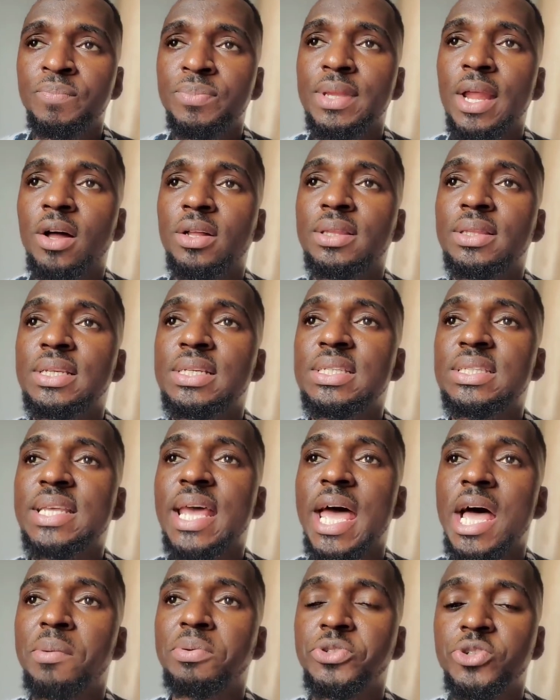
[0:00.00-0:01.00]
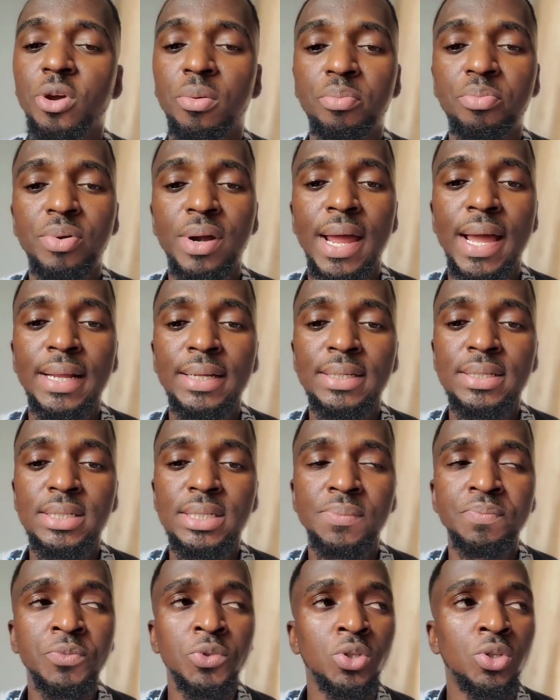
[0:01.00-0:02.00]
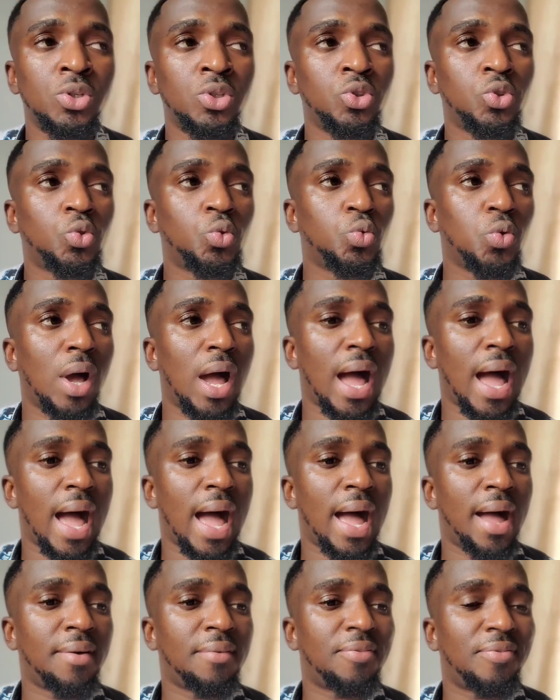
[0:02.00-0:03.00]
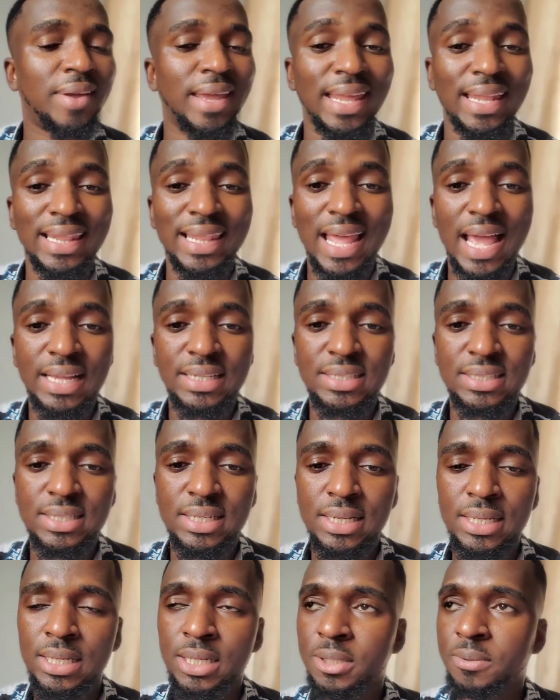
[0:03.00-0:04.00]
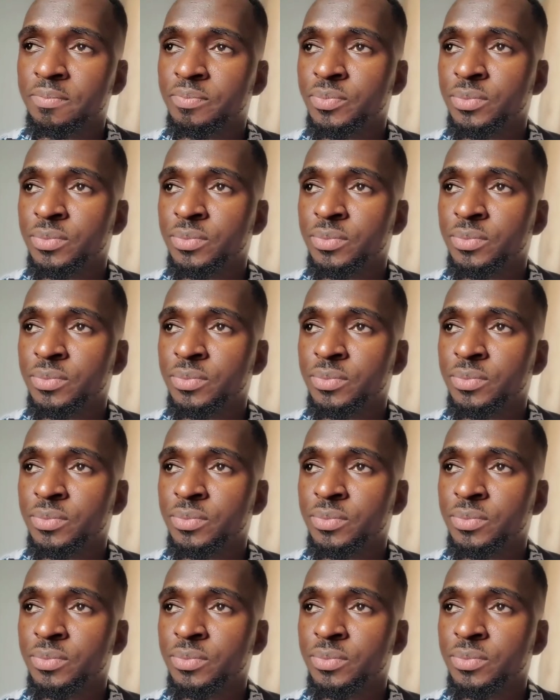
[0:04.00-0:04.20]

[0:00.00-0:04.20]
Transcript: Now, this helps your brand to have a lasting